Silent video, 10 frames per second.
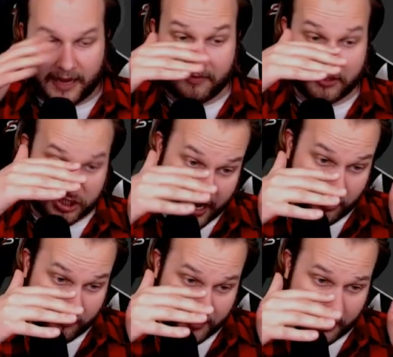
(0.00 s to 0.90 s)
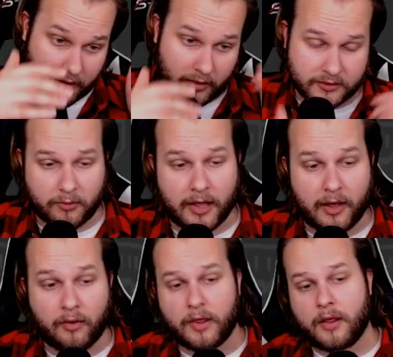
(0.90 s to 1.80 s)
I have the chat over here as
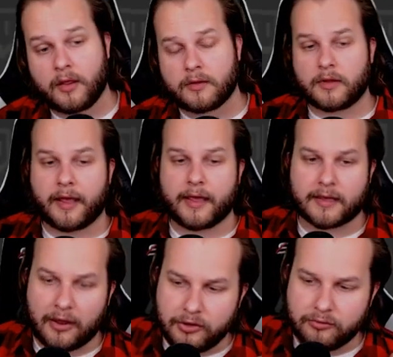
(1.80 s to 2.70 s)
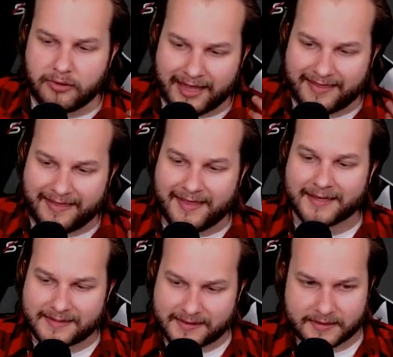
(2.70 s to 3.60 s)
well. Like, how do you like
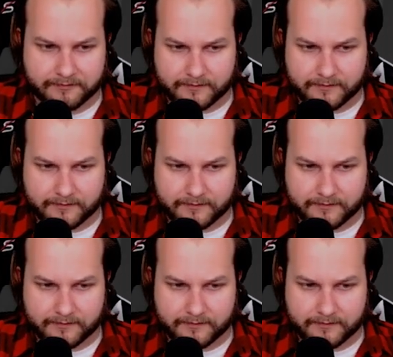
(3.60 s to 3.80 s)
this?